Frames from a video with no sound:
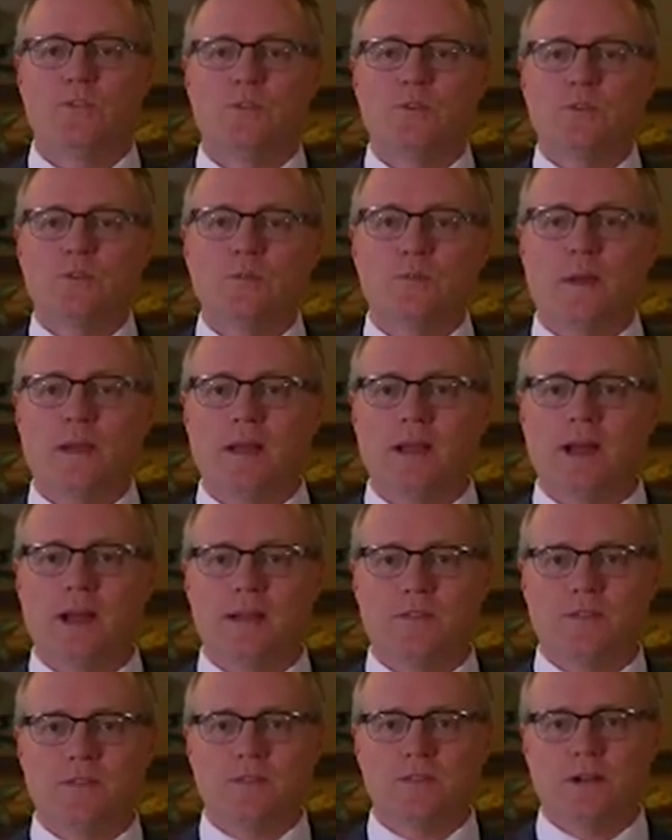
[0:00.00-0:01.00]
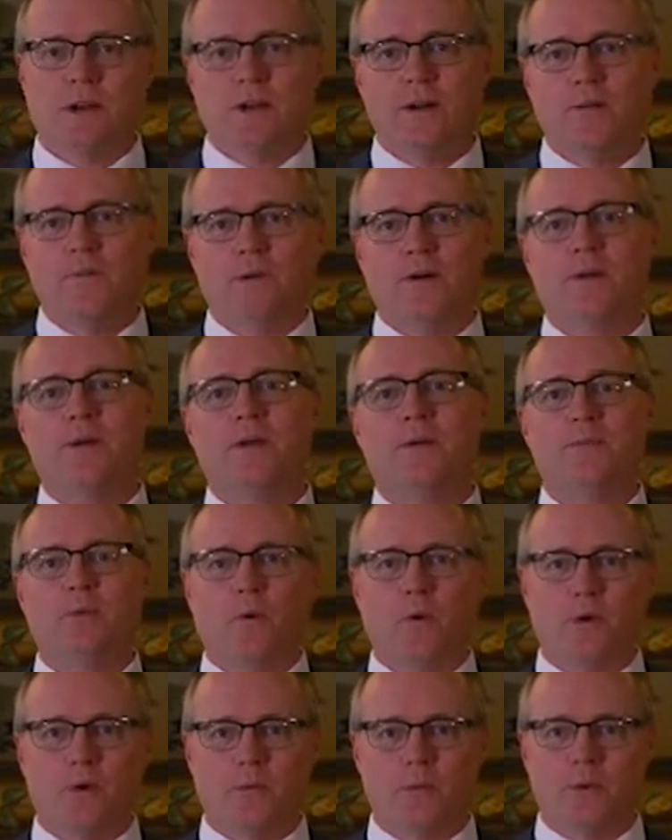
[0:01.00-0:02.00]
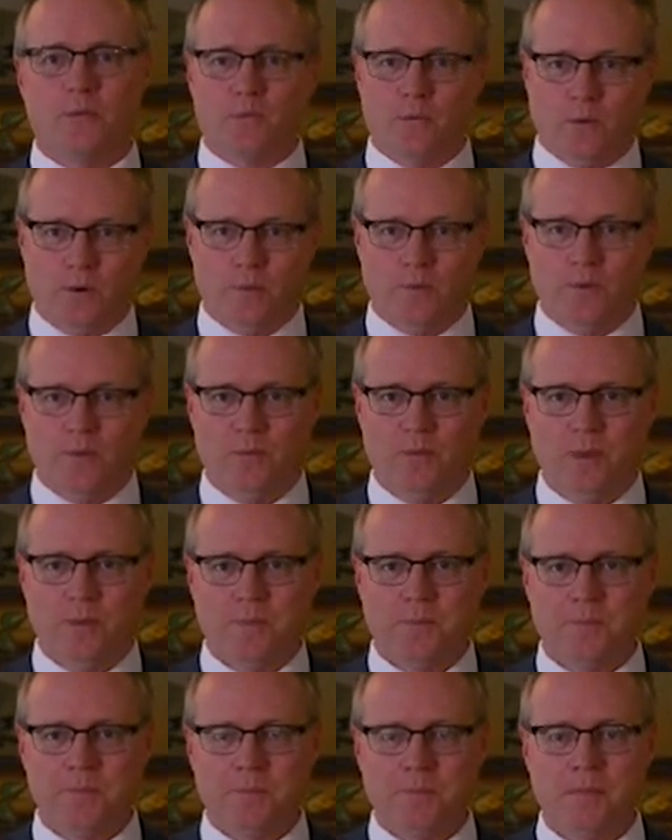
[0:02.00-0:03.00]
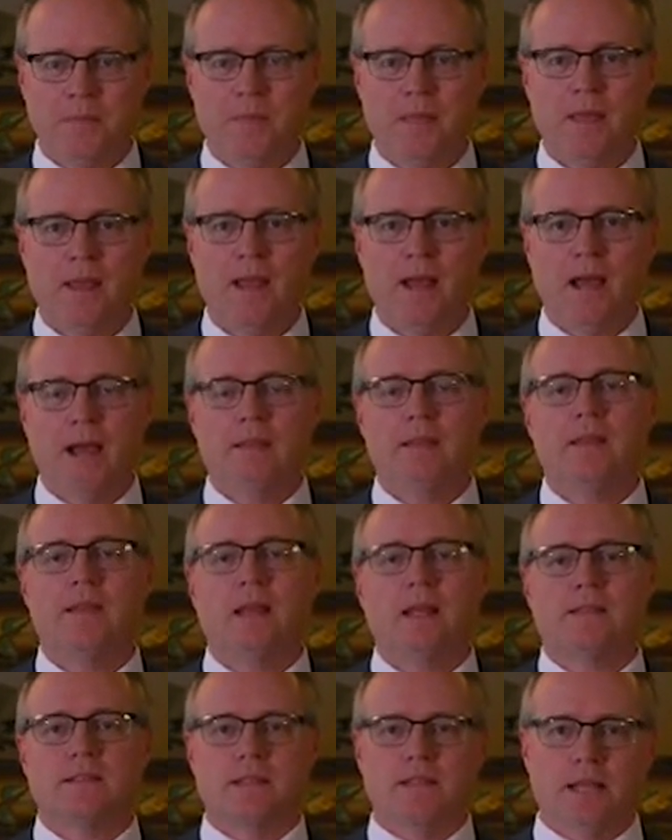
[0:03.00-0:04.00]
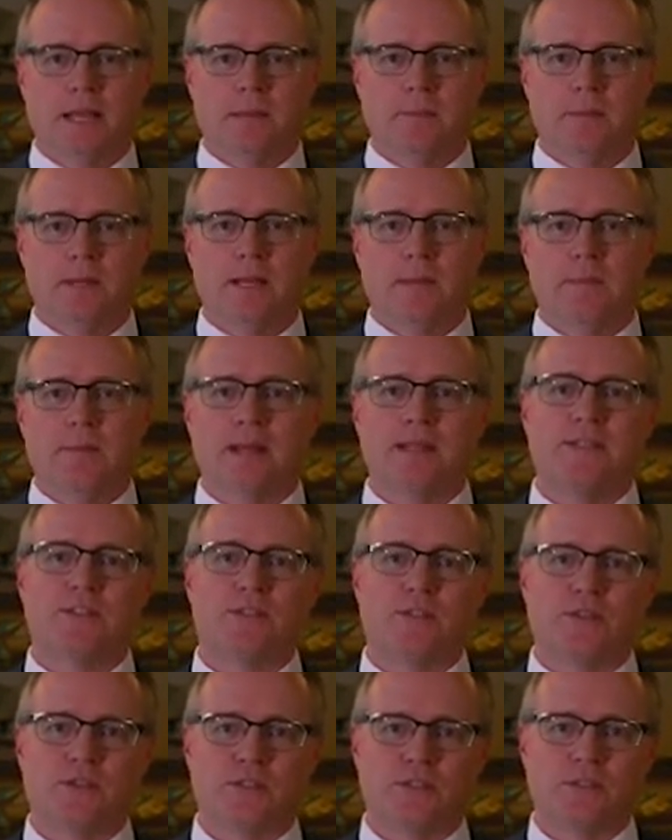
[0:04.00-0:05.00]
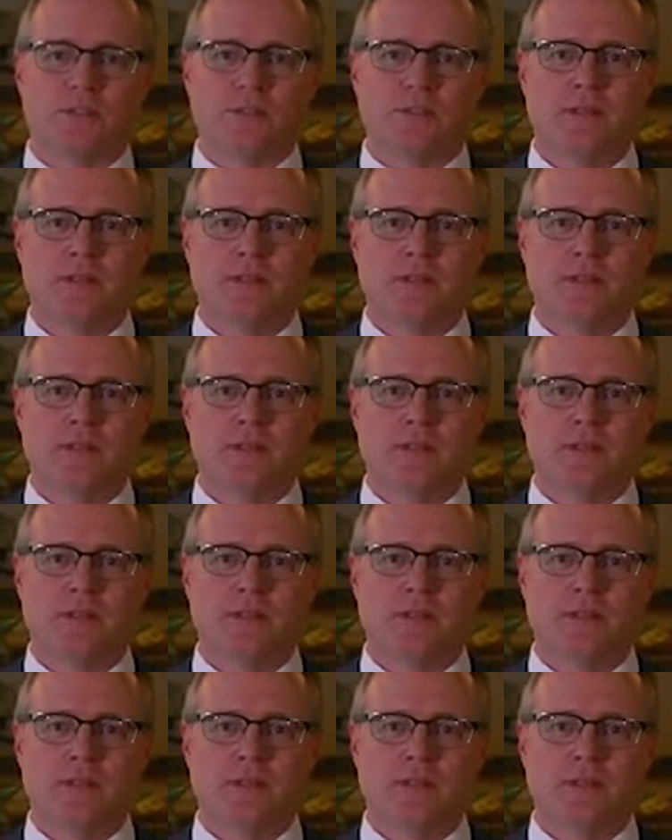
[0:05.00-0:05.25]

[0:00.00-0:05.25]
used by God to start a very important reform movement. I think that today many ministers